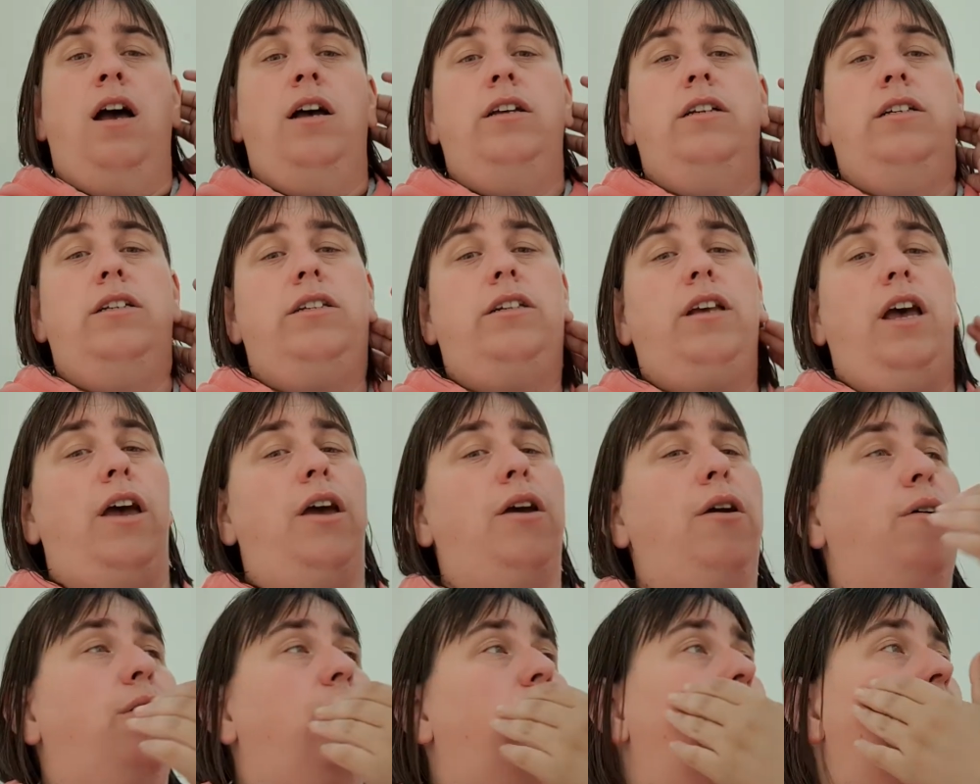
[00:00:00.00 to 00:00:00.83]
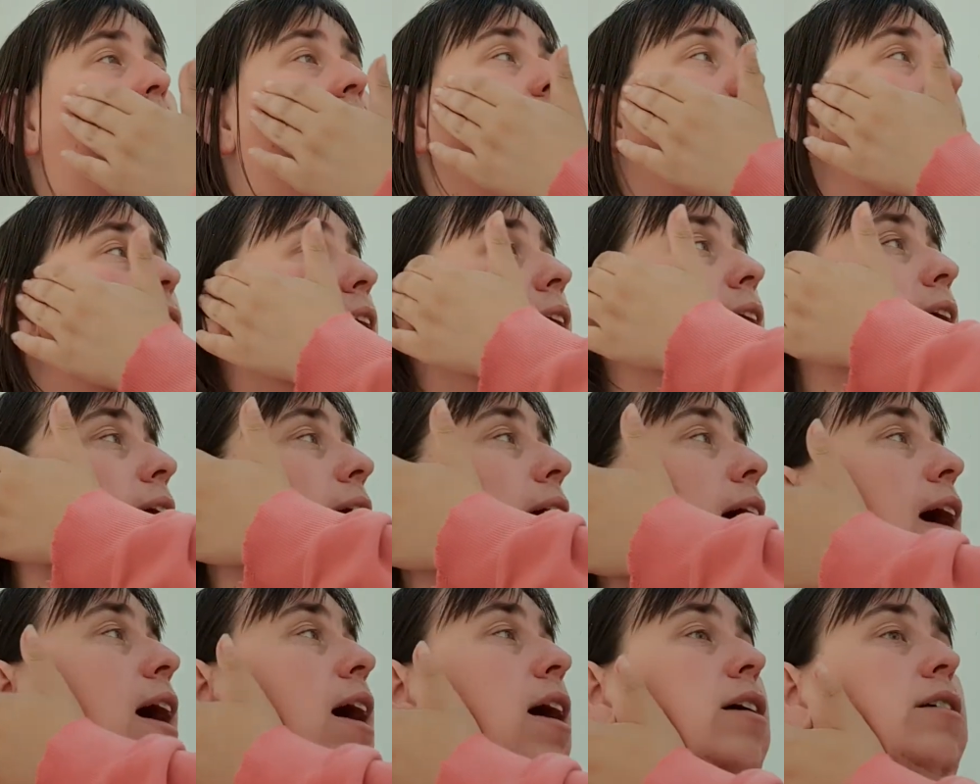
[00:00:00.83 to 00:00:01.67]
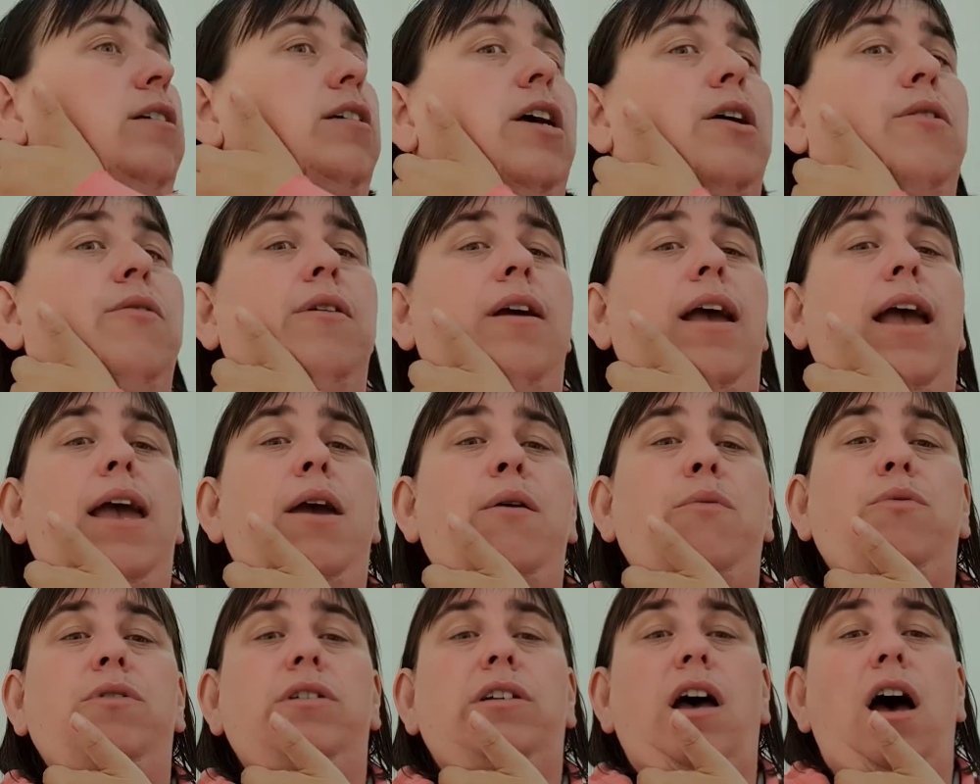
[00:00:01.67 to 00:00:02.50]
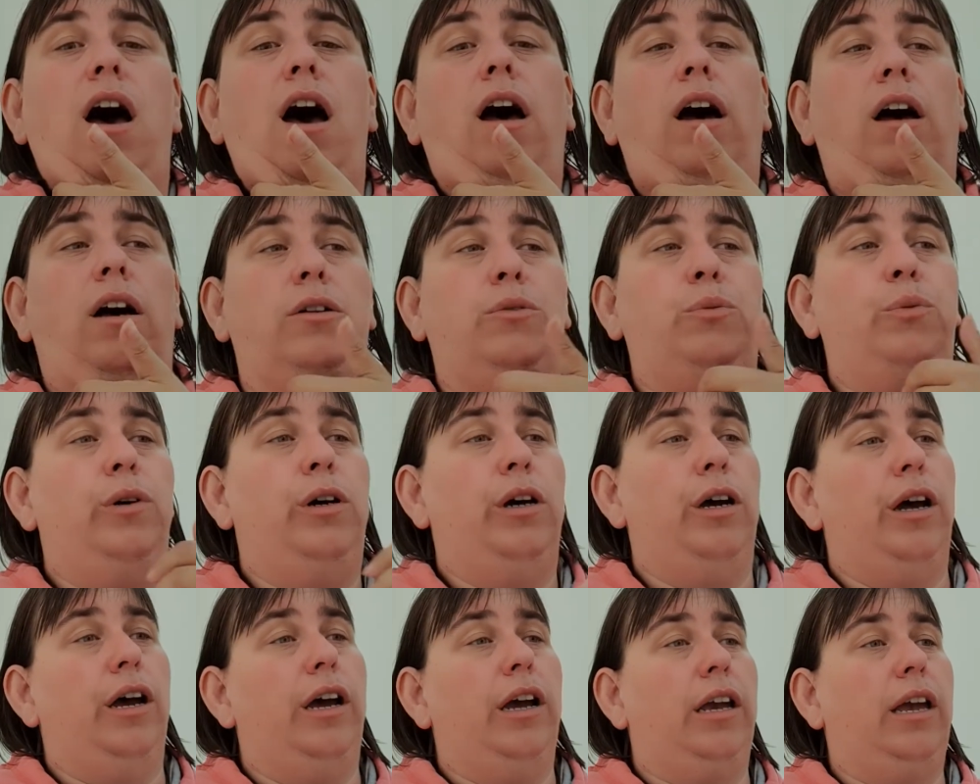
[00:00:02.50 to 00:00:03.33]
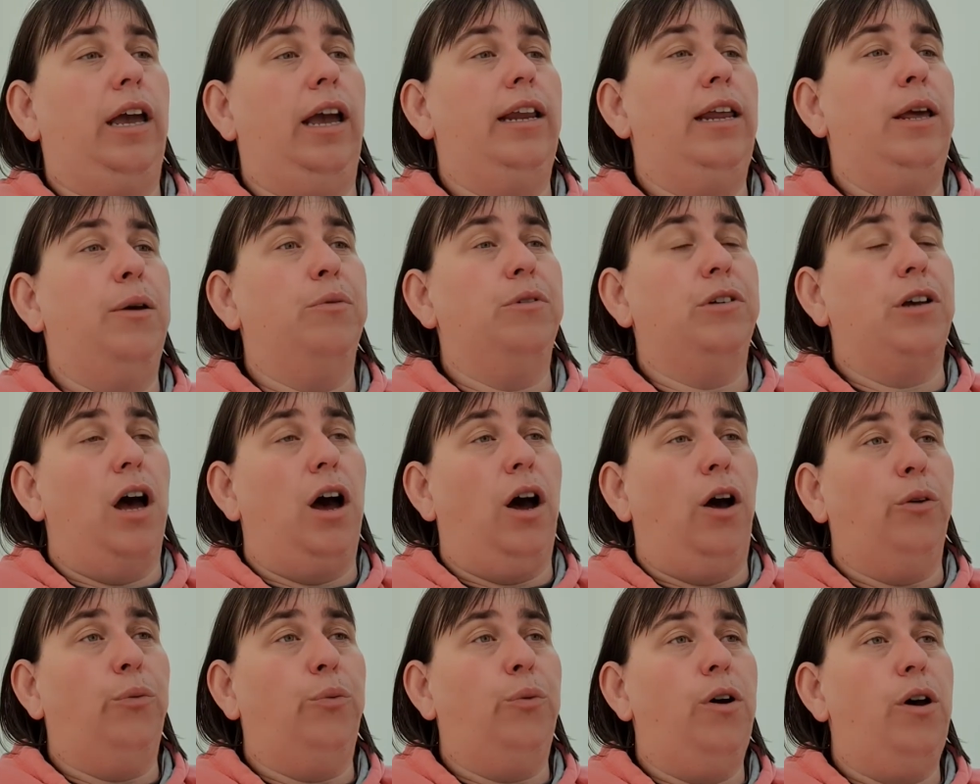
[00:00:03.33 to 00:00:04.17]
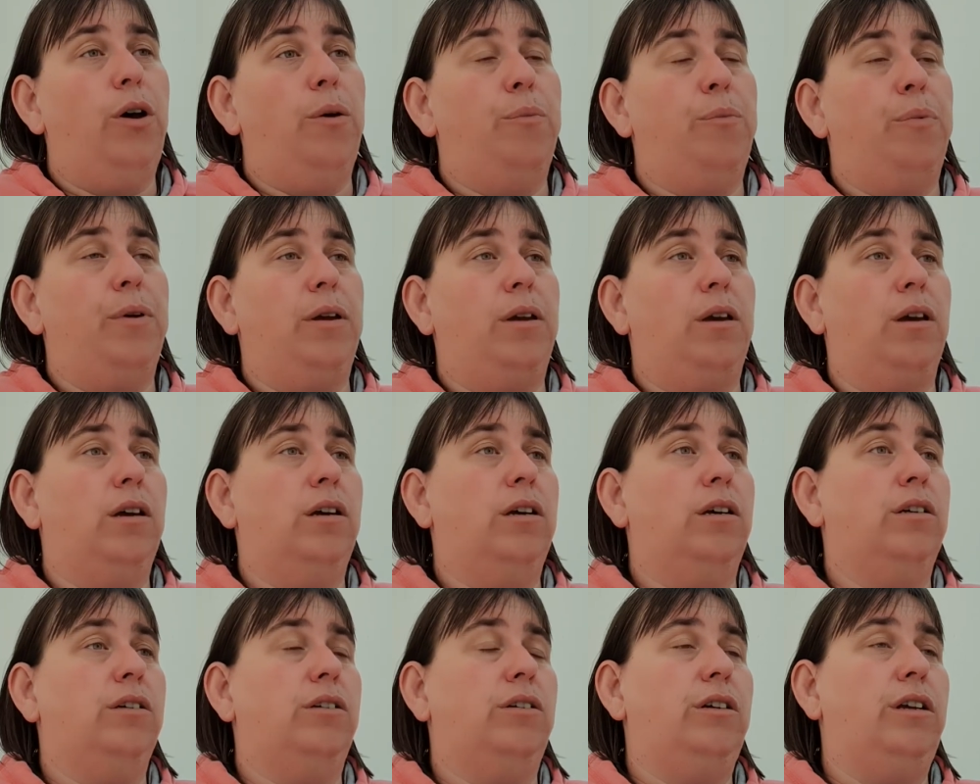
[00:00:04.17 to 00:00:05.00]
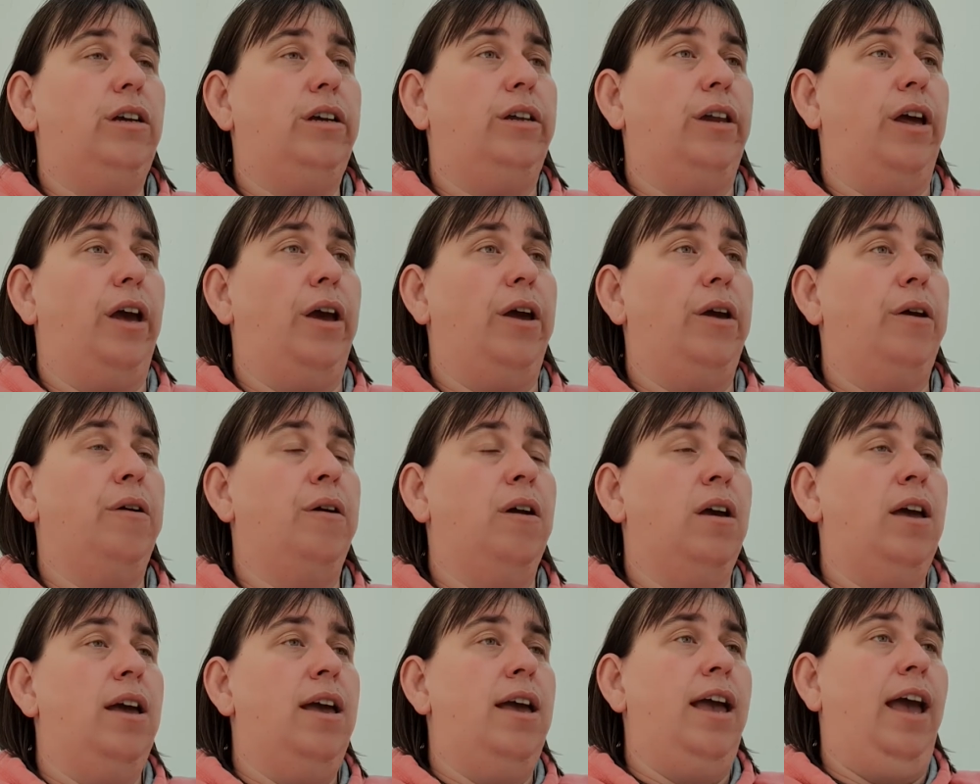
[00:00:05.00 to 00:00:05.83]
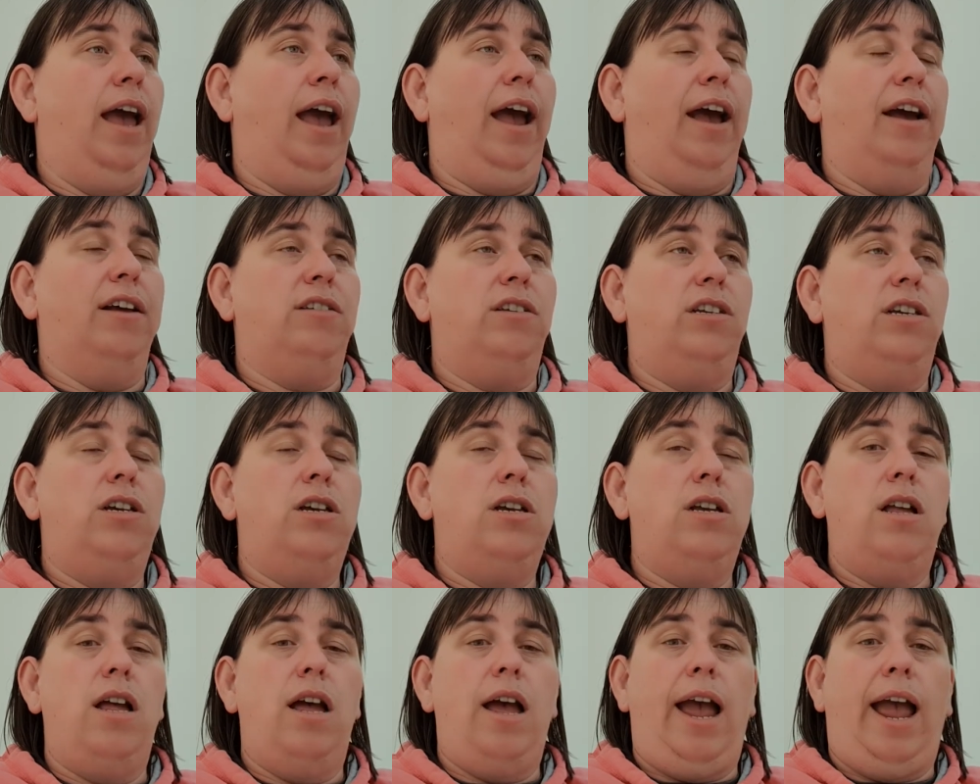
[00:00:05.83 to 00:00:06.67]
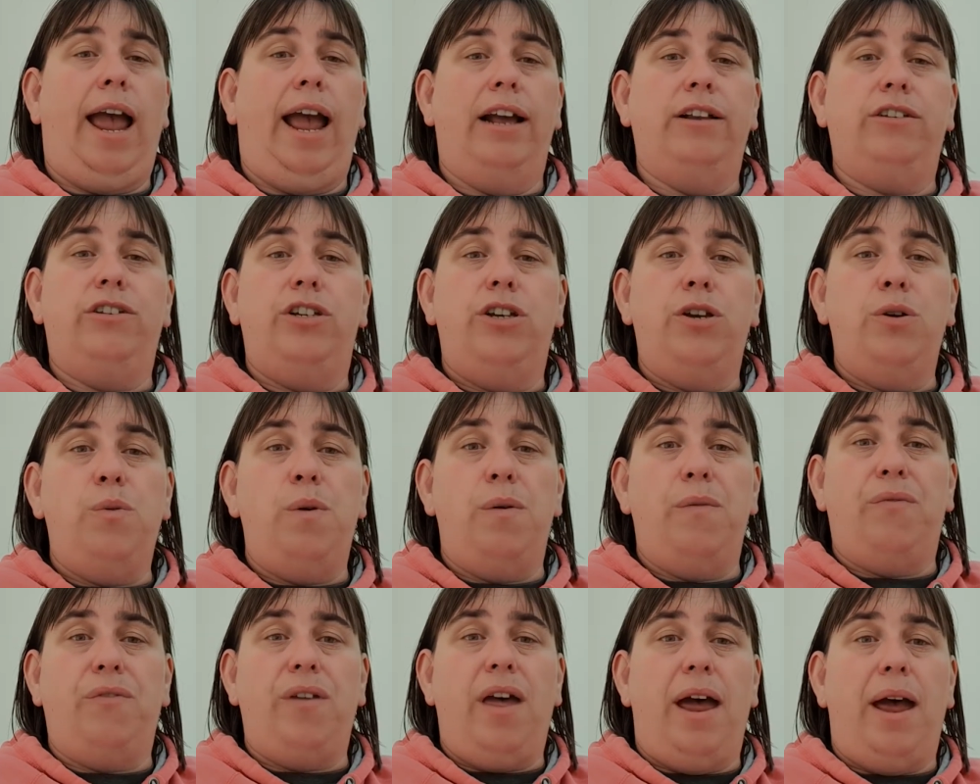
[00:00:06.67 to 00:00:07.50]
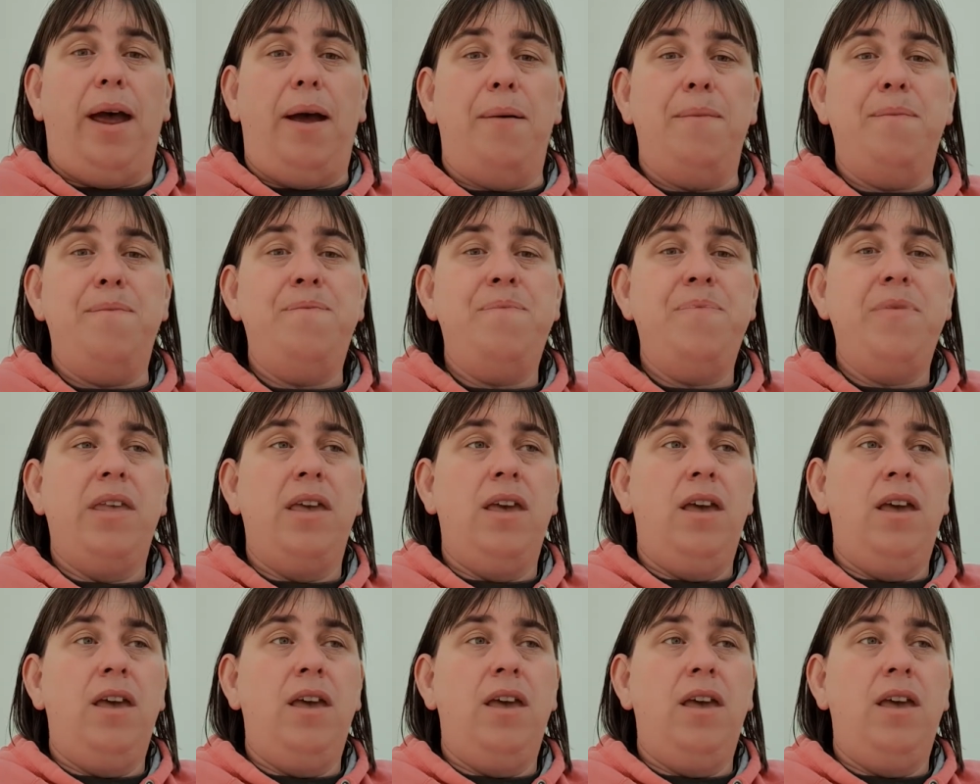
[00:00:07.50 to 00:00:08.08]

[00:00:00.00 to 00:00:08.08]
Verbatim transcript: So, yeah. So it was hard work. And it was hard work because, you know, had two, had two of them.